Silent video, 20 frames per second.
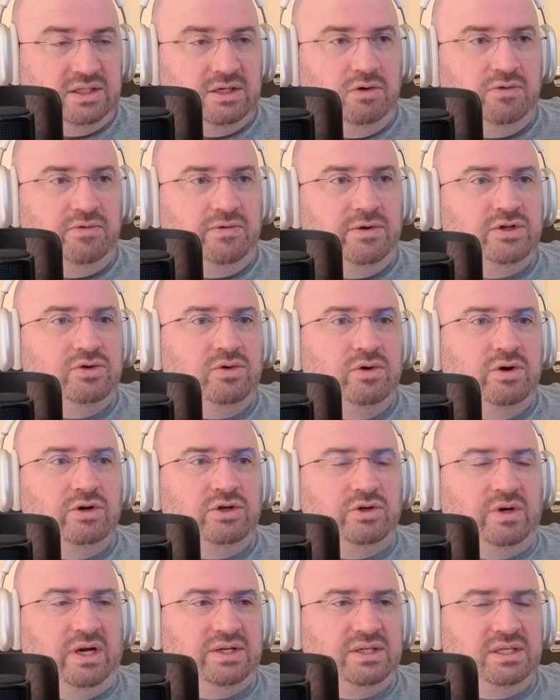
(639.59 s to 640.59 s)
So first
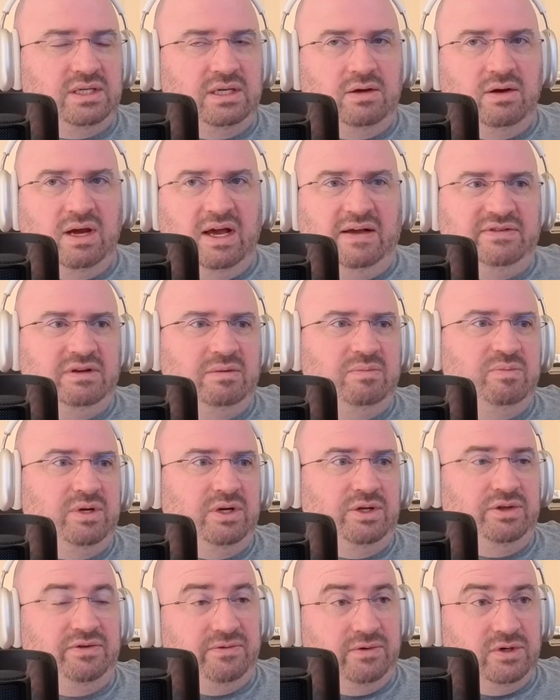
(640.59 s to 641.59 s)
order trust, you have to build the